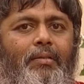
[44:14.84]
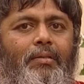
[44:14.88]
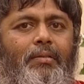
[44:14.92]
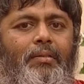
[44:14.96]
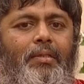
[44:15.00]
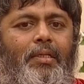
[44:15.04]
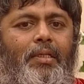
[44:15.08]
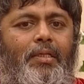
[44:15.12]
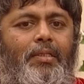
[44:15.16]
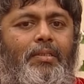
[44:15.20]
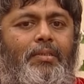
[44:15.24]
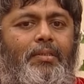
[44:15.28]

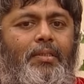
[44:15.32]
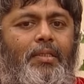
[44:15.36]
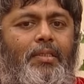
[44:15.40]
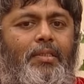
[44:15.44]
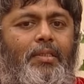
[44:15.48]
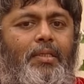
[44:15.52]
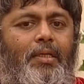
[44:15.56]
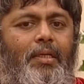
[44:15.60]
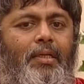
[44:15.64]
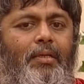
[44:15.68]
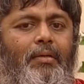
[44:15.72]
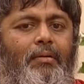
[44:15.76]
there is a
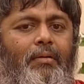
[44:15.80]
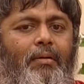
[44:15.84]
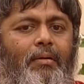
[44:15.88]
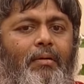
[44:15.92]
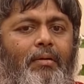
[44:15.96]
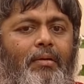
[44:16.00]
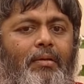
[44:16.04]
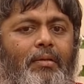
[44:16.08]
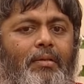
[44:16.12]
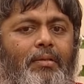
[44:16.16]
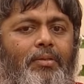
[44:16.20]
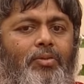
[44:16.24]
thing
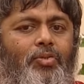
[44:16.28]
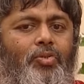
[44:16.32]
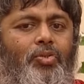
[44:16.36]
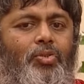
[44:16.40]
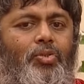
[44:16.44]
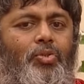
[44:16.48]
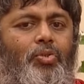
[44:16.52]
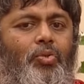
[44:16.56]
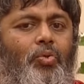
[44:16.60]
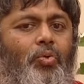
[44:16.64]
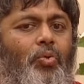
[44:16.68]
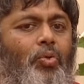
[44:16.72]
called
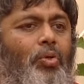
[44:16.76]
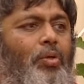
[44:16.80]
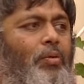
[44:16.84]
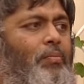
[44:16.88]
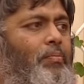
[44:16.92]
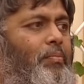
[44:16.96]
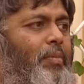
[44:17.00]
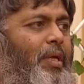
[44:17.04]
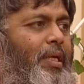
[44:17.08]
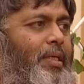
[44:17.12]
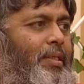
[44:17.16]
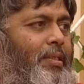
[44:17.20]
soul
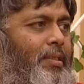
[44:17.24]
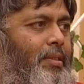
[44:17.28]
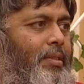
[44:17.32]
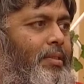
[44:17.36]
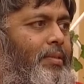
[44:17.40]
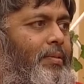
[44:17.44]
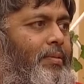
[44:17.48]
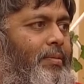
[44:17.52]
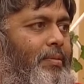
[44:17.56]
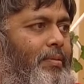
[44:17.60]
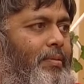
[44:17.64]
mate.